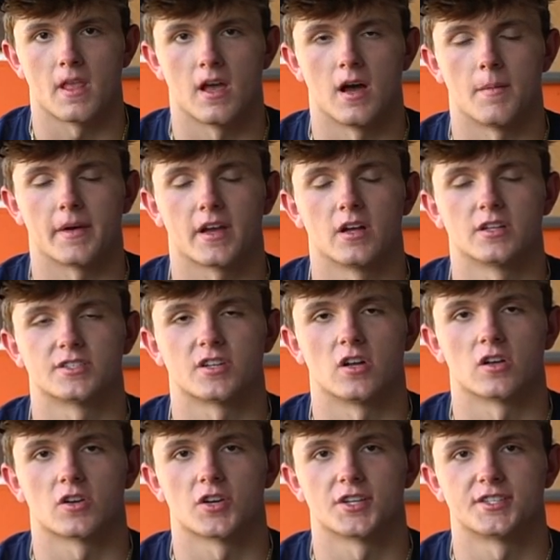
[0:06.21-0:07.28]
I go to
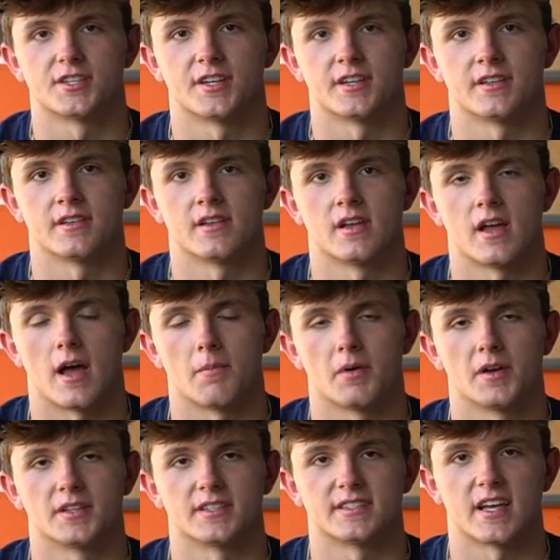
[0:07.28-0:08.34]
Charlotte Christian. I
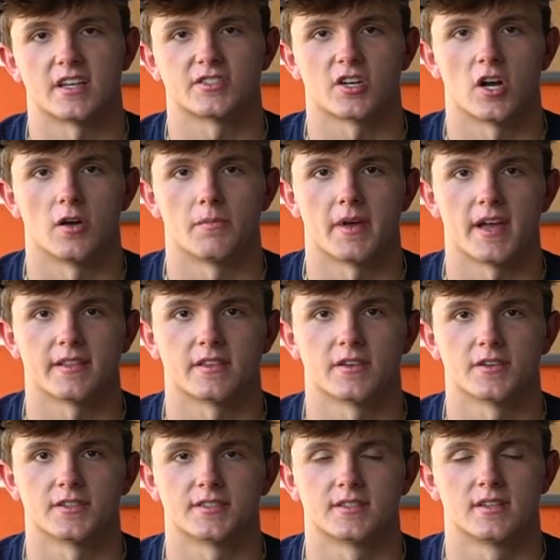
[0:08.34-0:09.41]
play with the South Charlotte
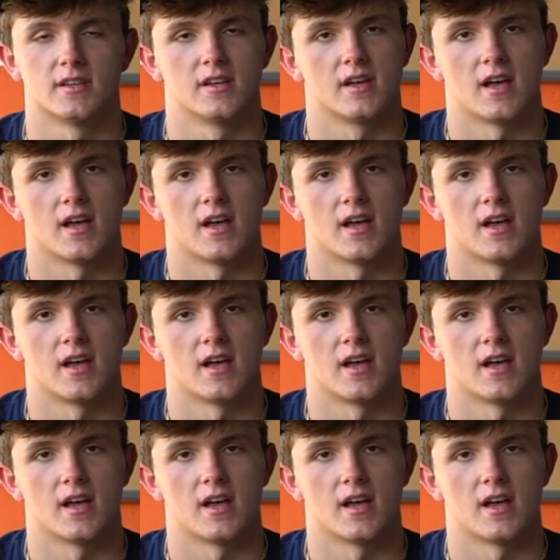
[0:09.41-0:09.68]
Panthers.